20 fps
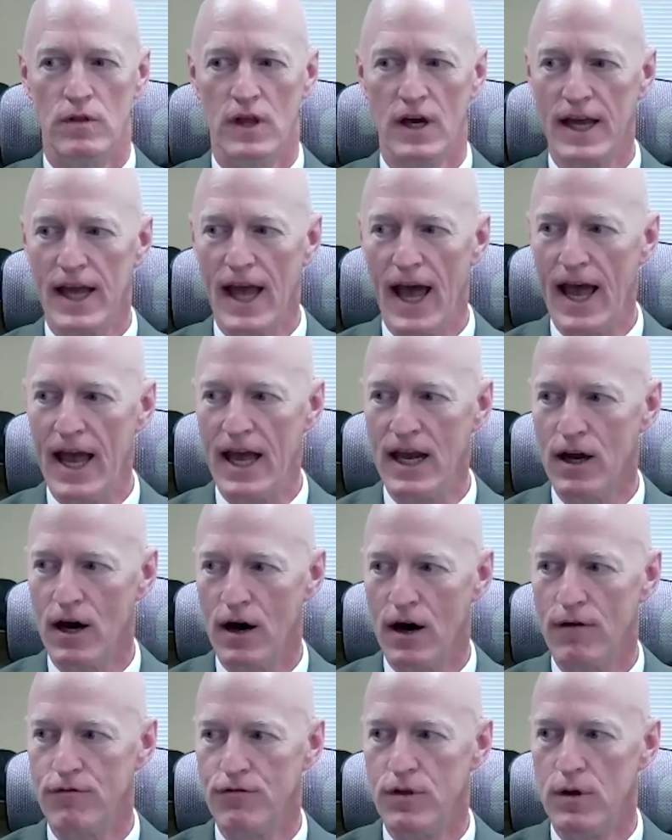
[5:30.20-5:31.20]
the gain
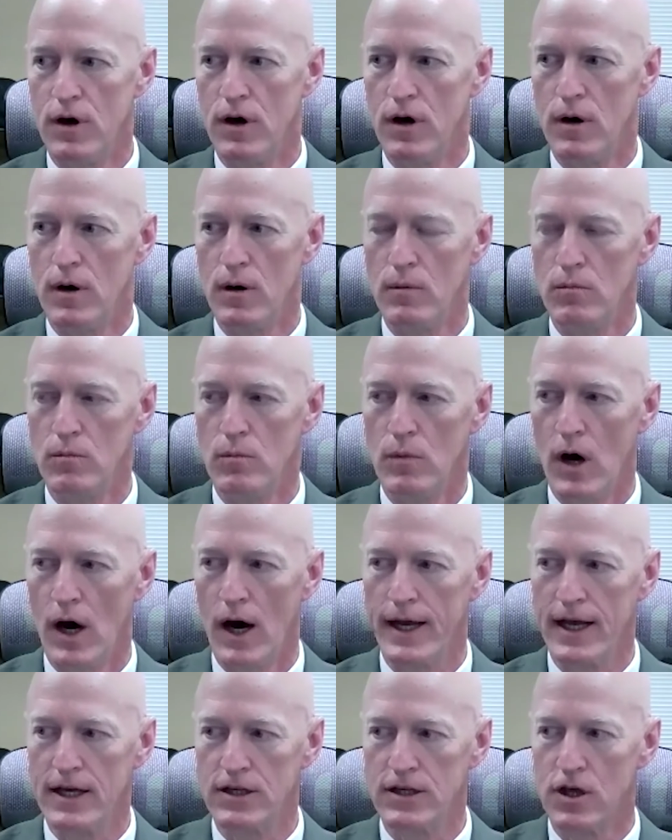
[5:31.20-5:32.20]
of the,
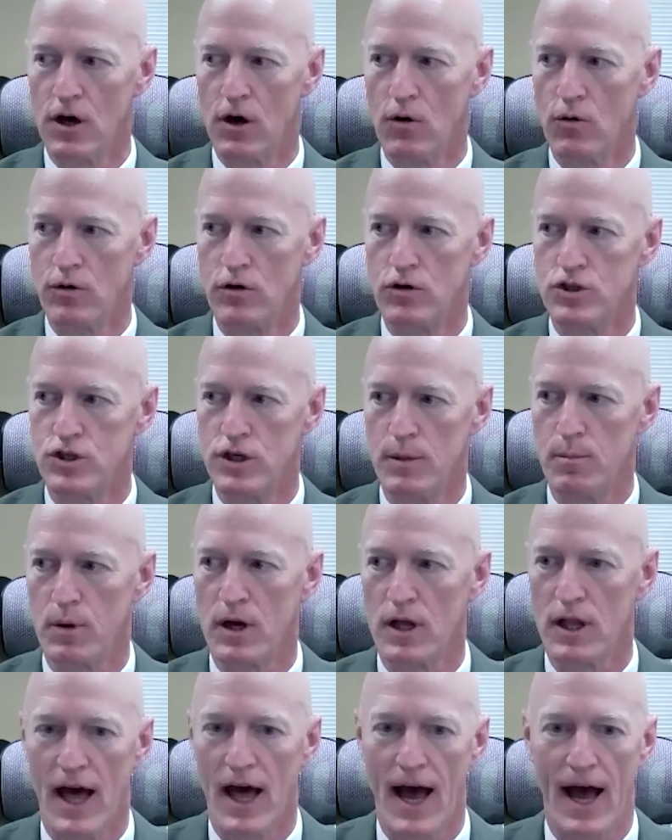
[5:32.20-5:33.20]
I guess, the ownership
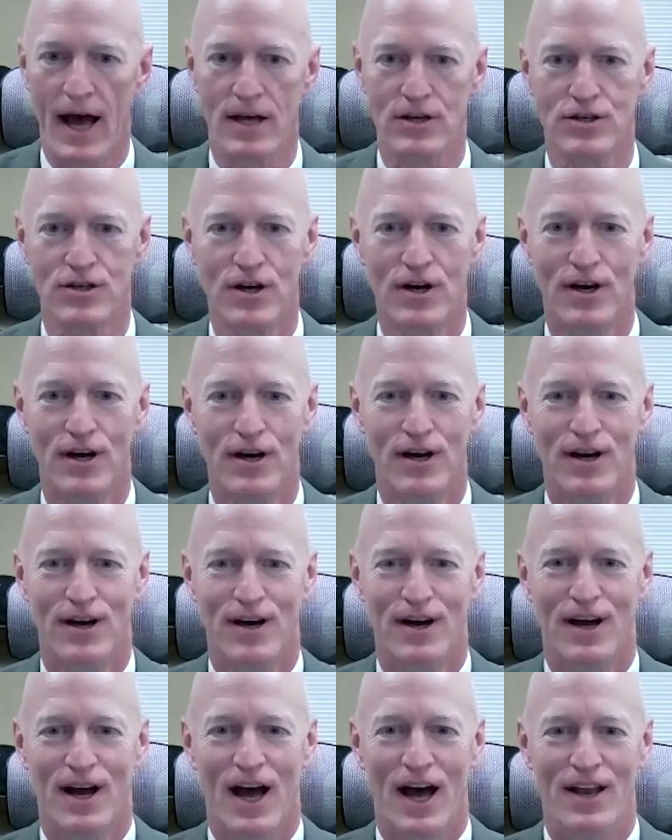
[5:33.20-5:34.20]
class.
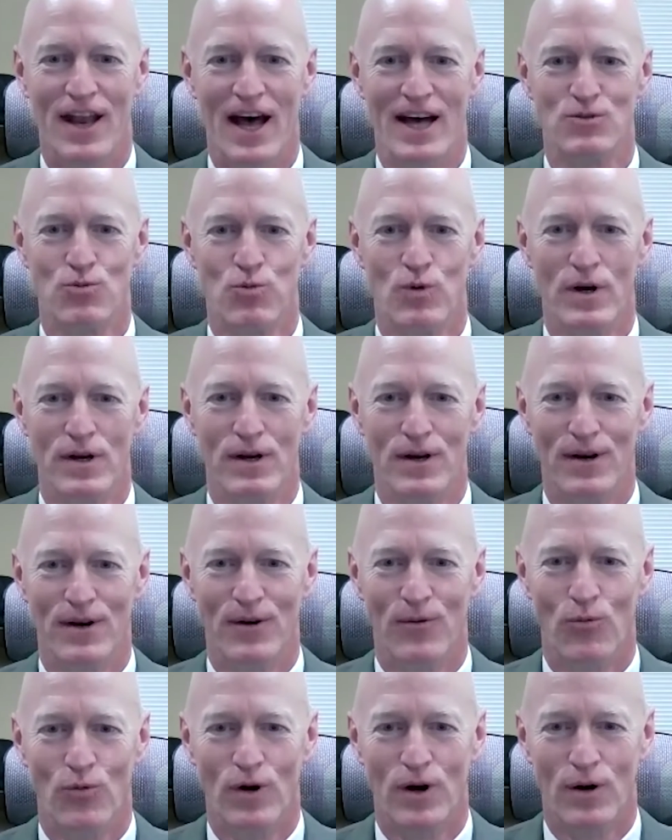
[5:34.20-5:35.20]
And that's
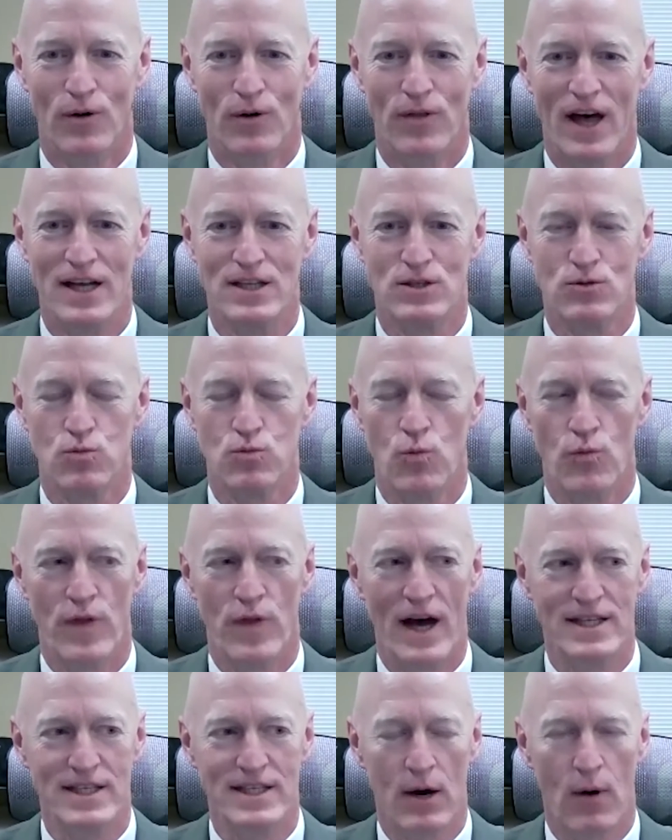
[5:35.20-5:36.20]

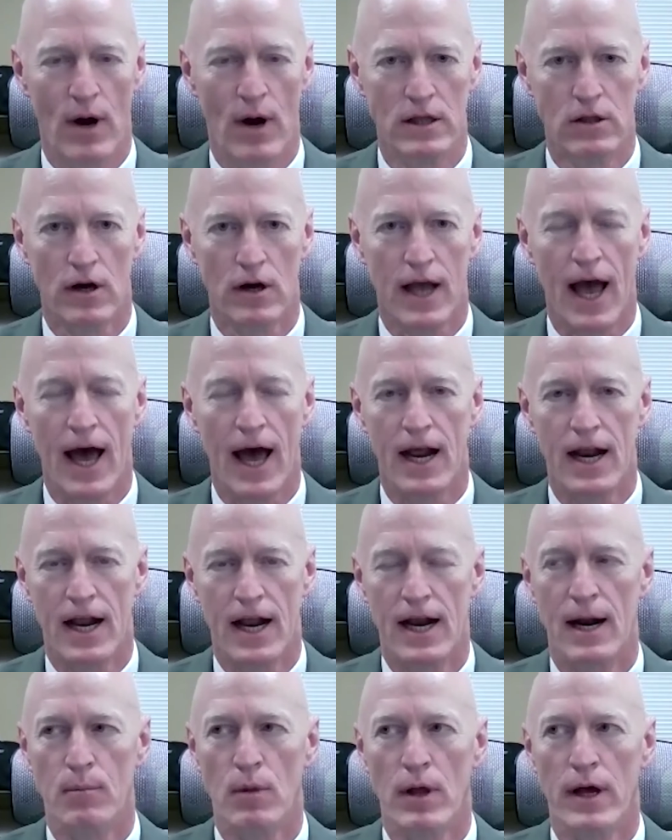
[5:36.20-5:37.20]
how I look at it.
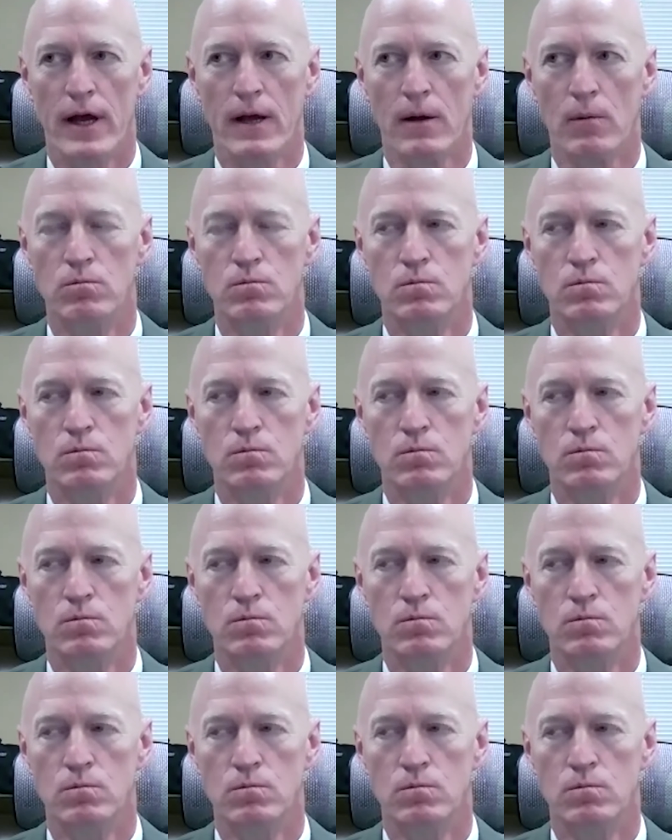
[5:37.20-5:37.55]
And I'm like,